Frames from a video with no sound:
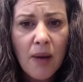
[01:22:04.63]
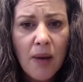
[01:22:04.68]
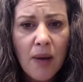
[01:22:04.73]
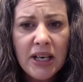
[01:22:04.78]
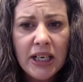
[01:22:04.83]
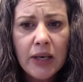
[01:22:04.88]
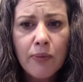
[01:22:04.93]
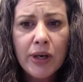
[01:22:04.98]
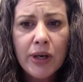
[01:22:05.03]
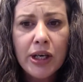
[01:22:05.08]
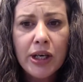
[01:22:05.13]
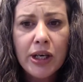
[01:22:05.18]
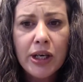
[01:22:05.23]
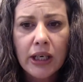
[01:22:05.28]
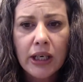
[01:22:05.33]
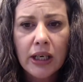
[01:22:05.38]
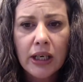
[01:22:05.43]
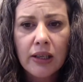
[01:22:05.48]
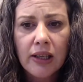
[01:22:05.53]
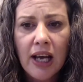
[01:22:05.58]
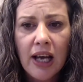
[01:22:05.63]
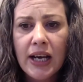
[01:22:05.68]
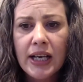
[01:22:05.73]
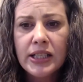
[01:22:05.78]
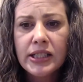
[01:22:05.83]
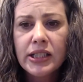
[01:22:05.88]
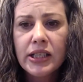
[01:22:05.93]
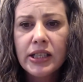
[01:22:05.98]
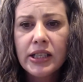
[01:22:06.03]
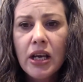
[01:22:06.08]
many recorded
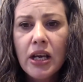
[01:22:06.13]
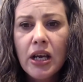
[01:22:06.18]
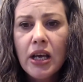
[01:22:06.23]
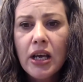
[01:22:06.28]
lies